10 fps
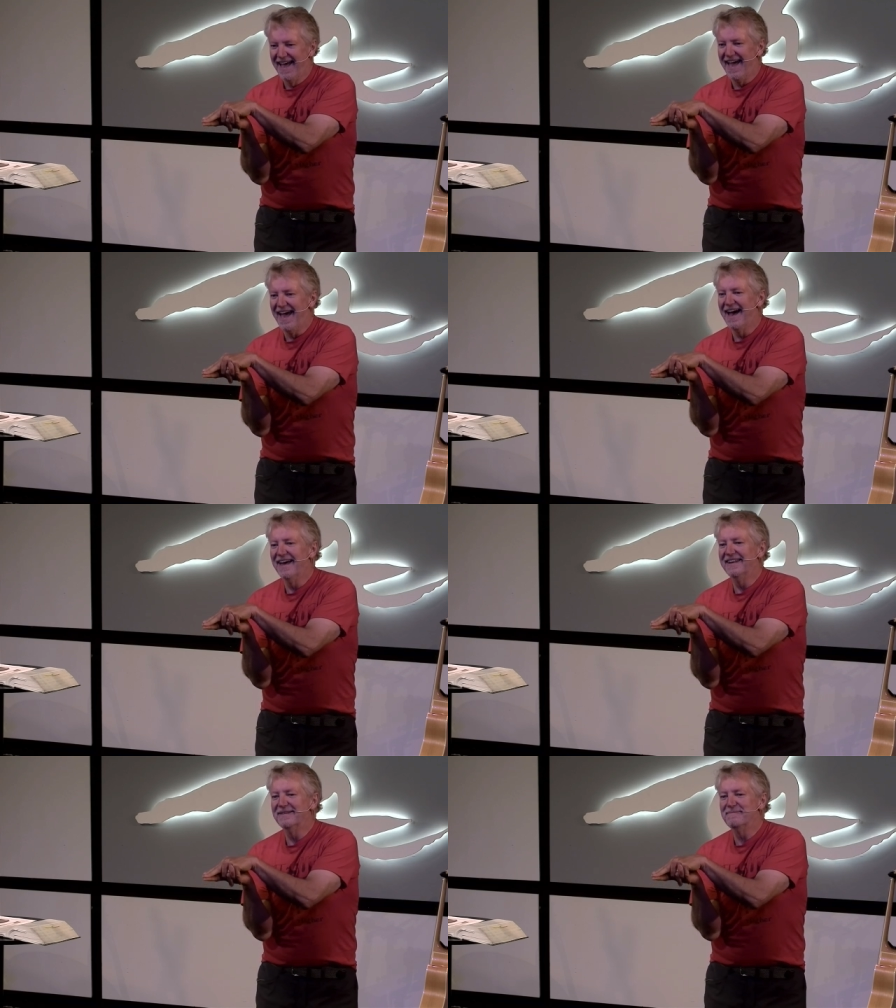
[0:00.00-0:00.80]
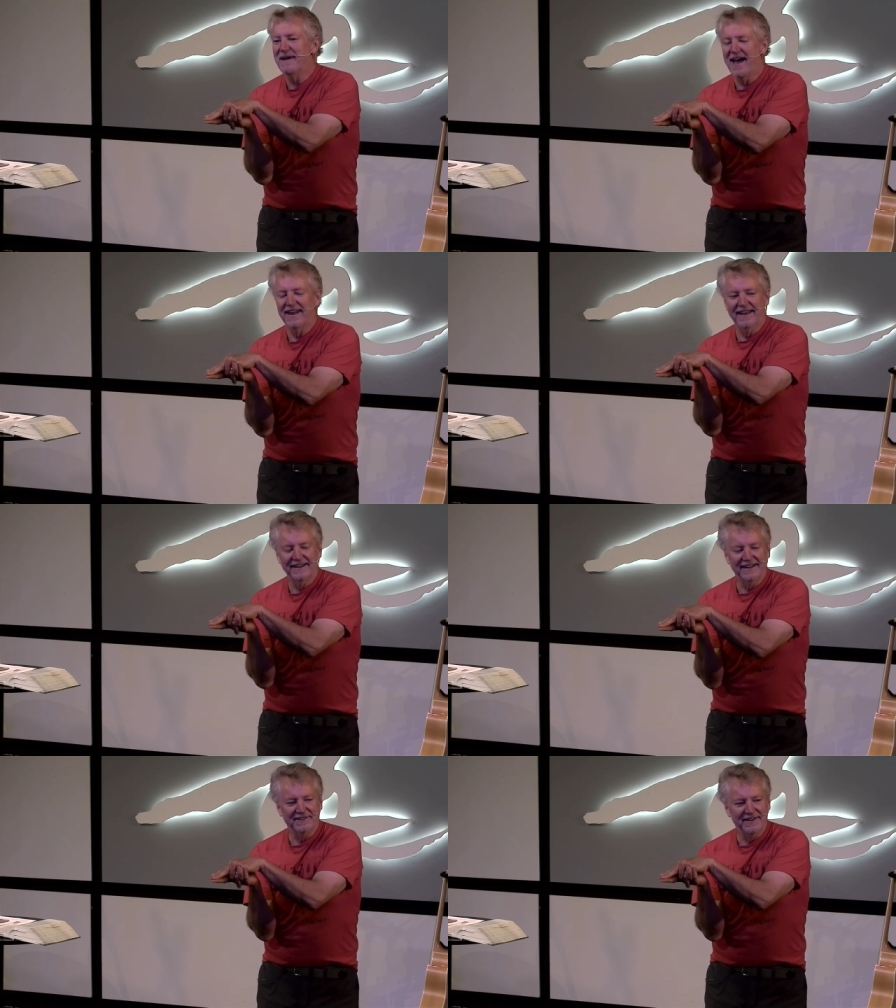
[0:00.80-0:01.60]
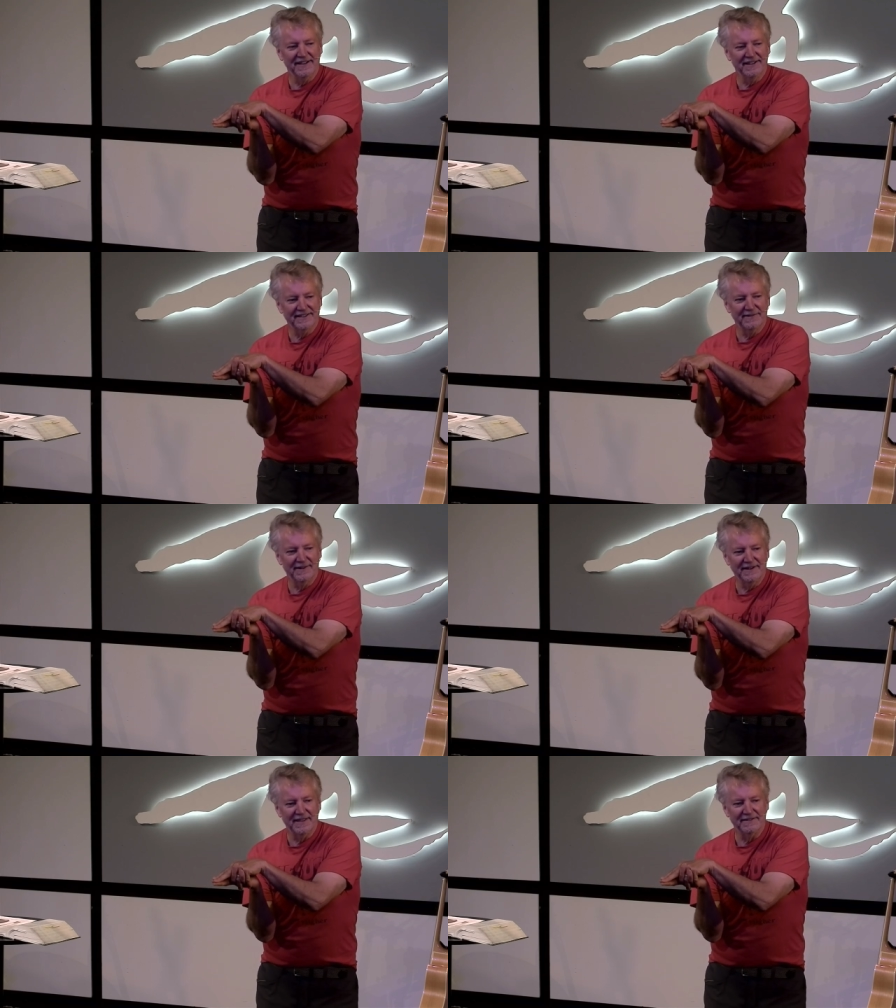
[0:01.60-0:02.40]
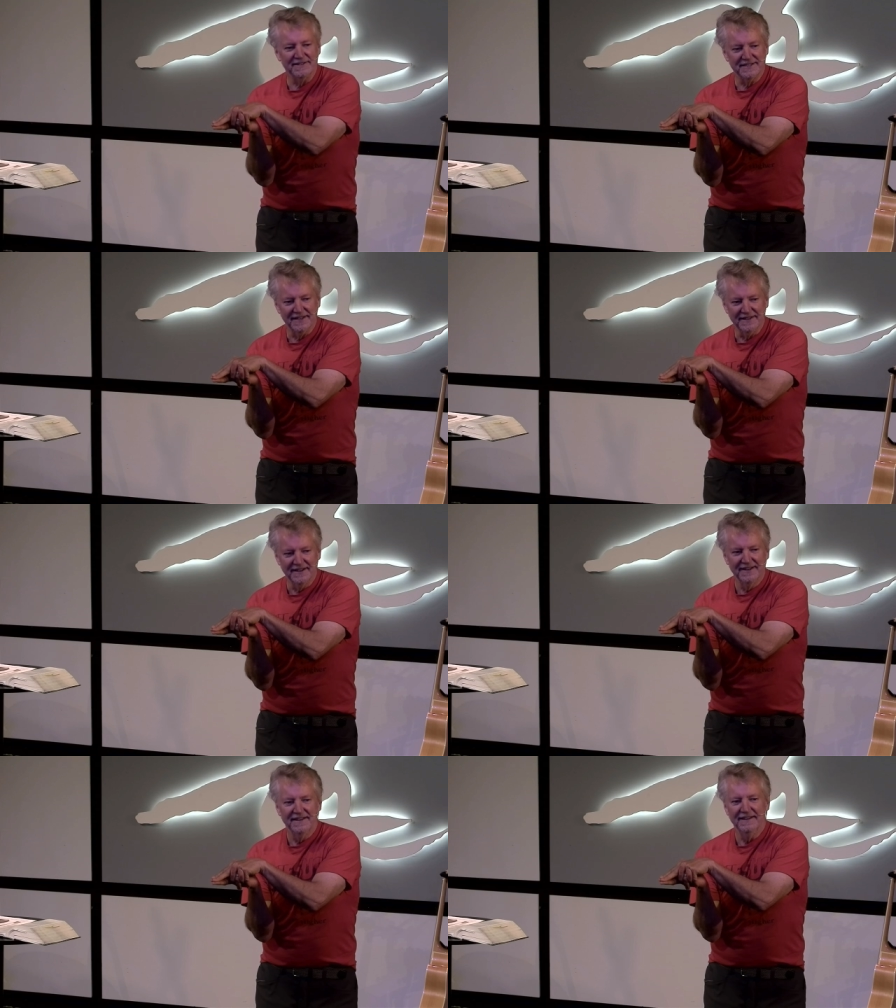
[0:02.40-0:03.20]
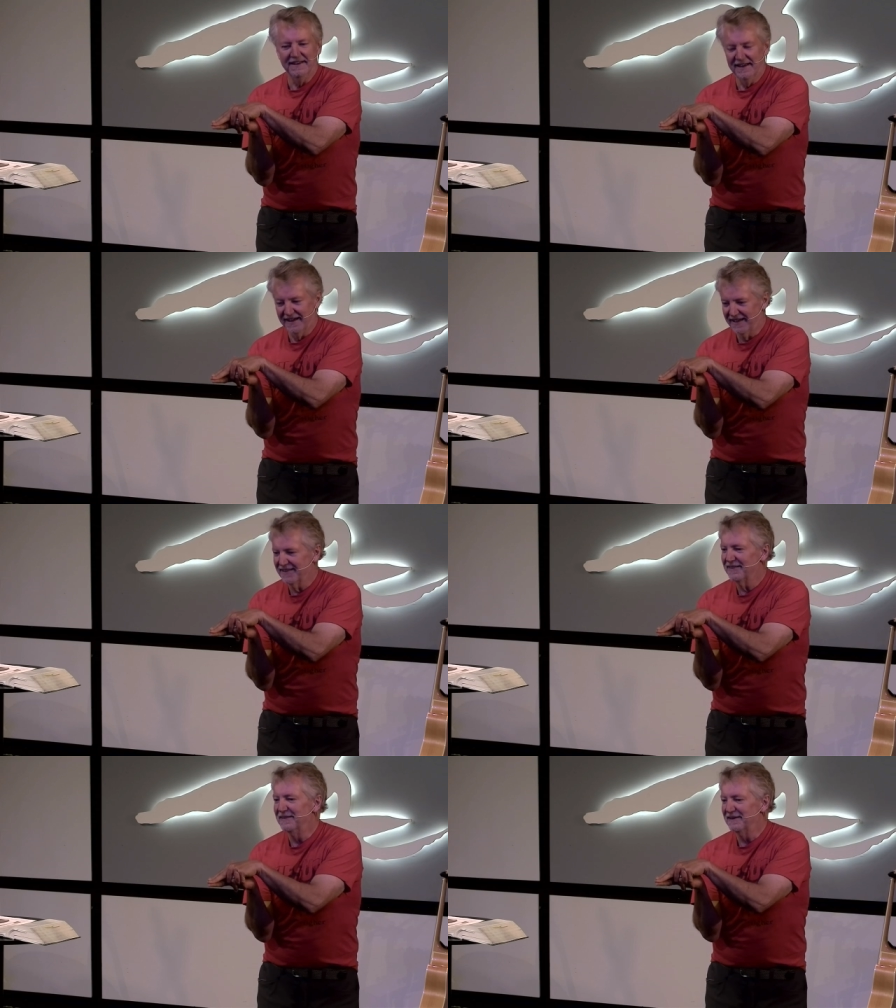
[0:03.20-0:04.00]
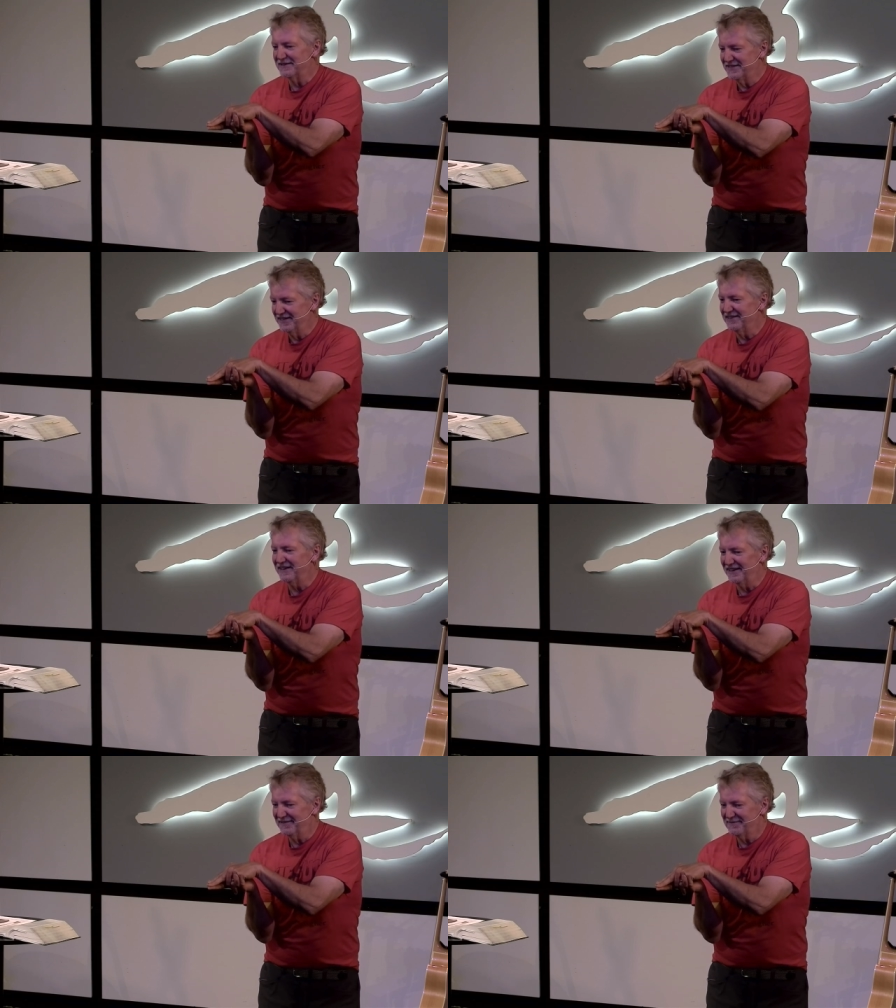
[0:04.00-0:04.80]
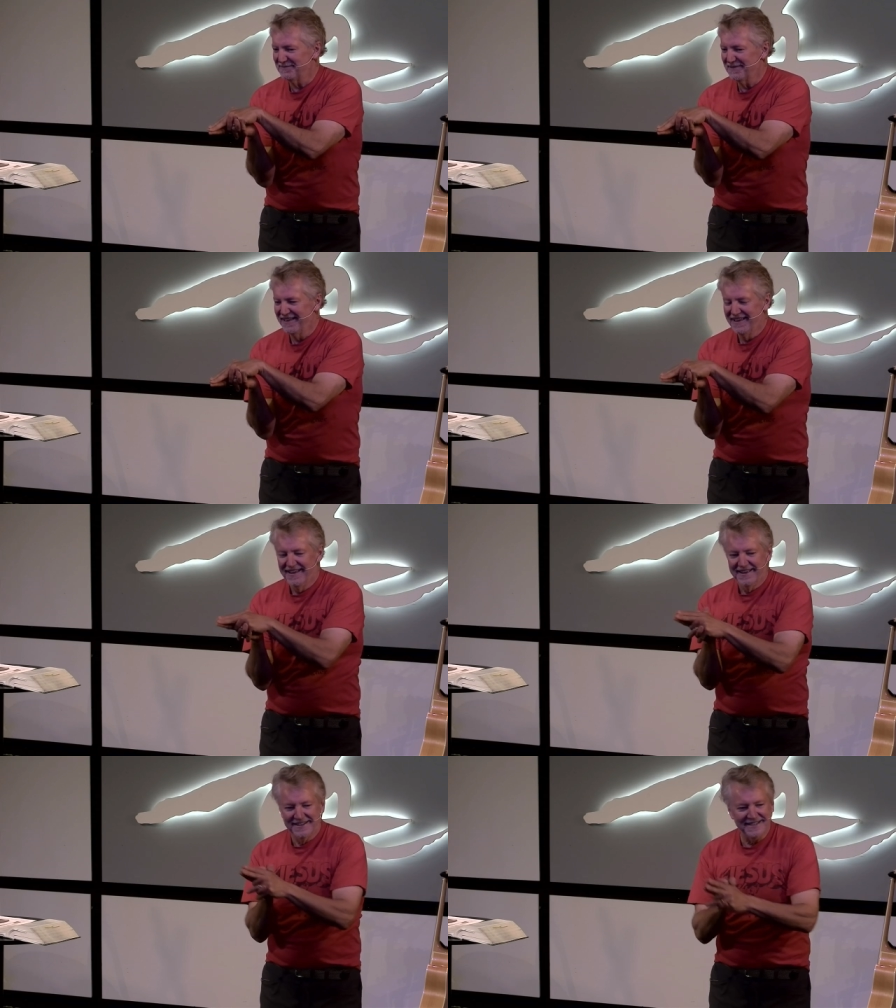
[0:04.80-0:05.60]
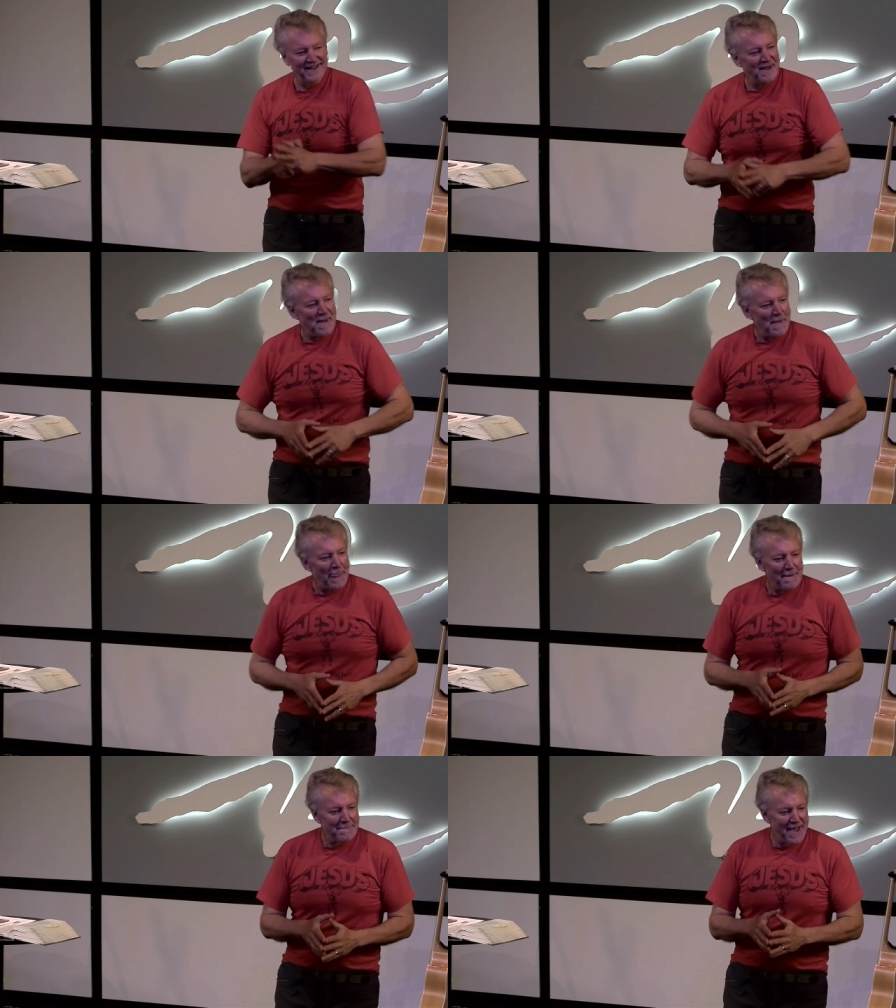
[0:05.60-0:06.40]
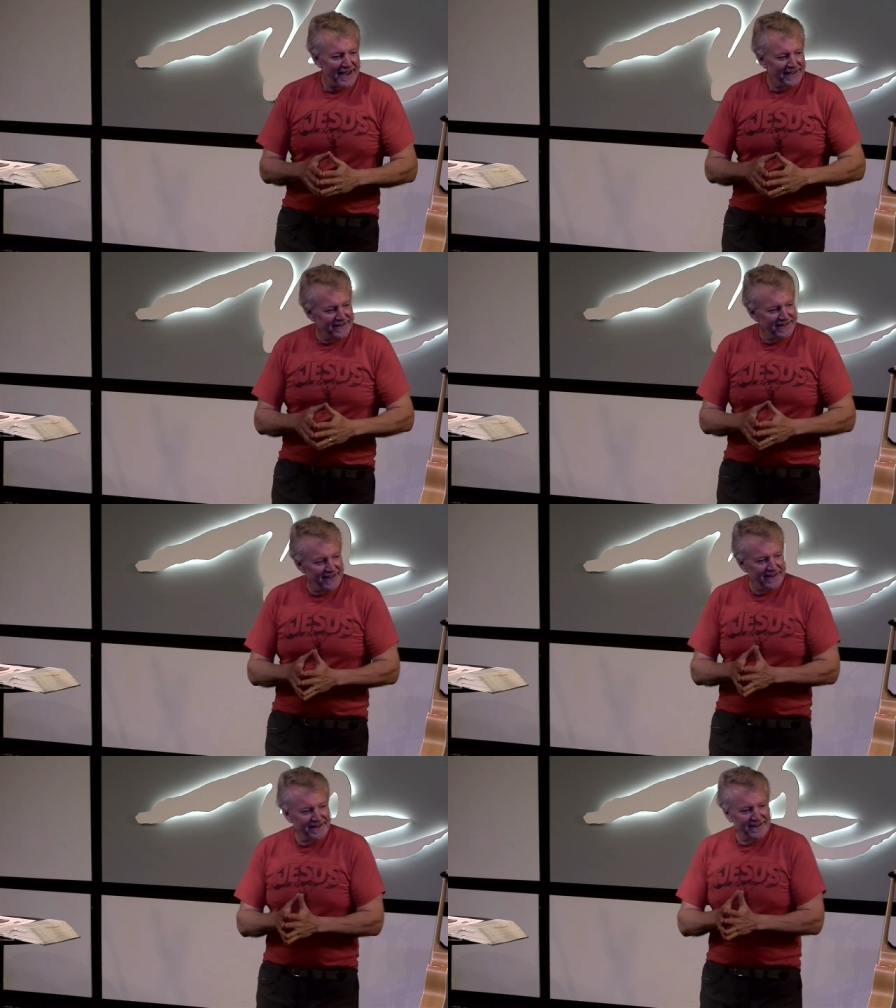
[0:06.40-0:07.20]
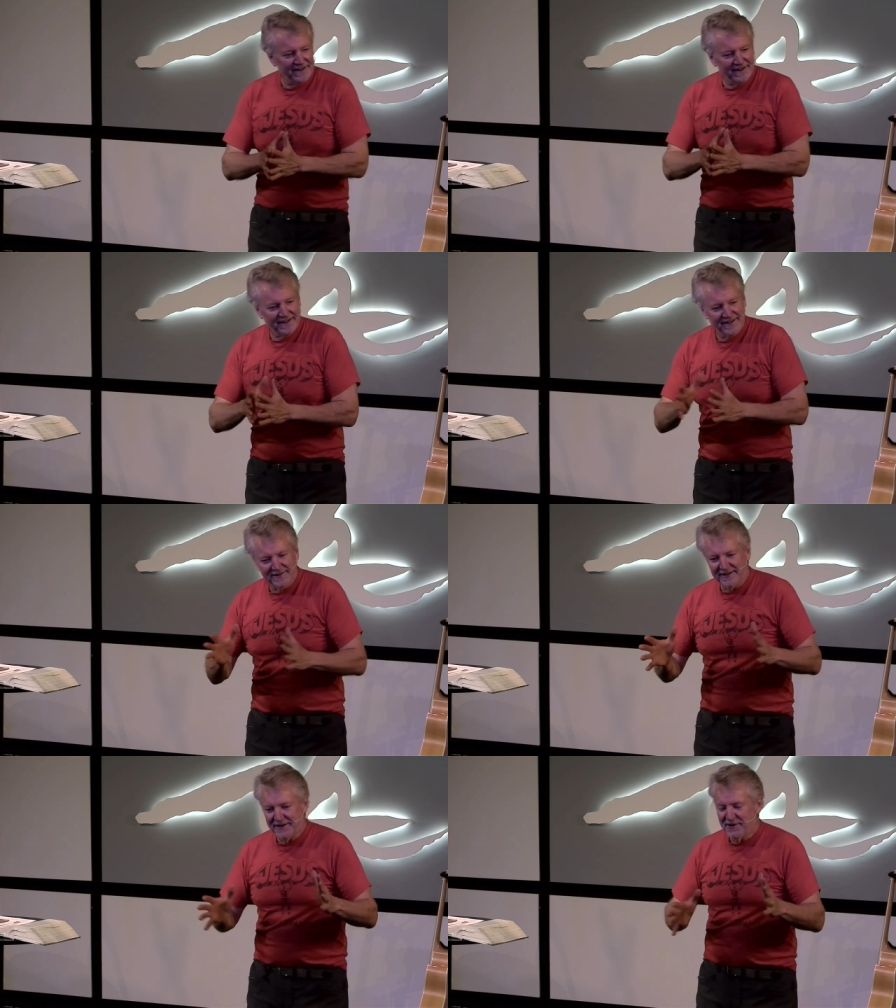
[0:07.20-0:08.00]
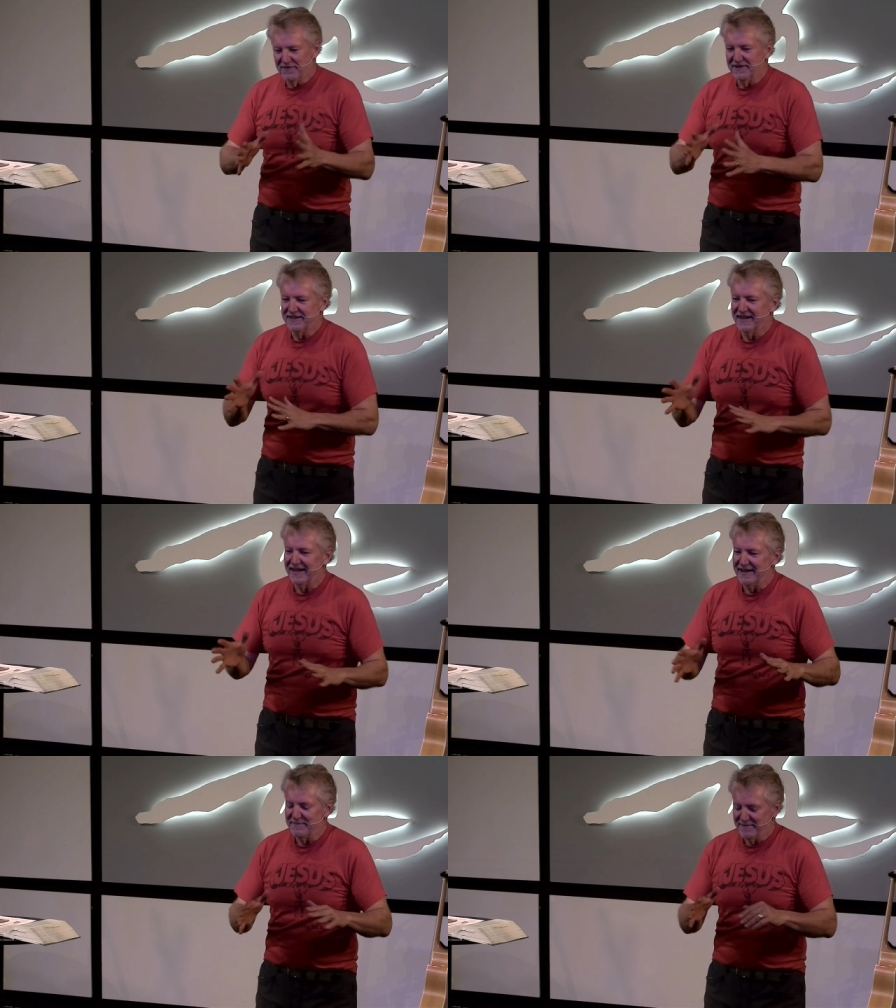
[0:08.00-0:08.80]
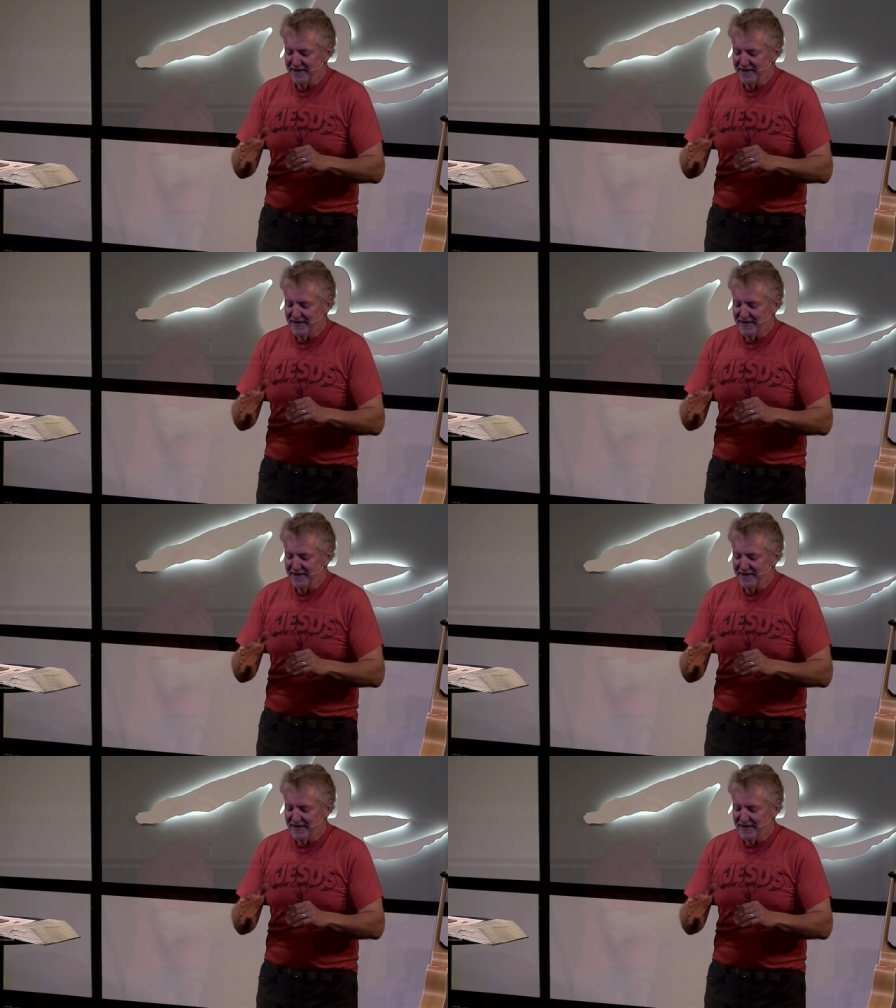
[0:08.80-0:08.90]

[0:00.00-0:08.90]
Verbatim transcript: And Matt and Katrina looked at one another and said, Yeah, they're still there. You see, back in, in during COVID time,